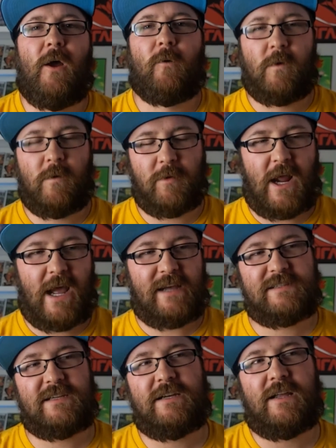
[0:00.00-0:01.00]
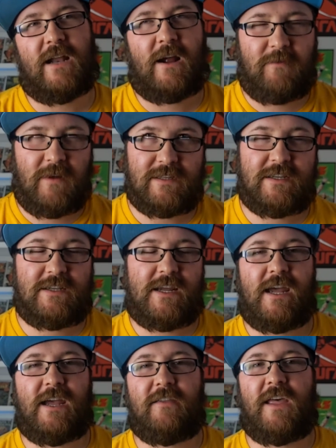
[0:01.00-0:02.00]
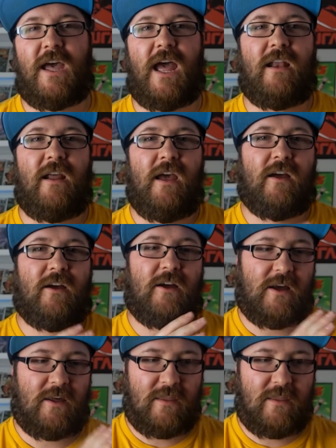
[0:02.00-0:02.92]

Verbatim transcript: Rumor has it, I read today that uh,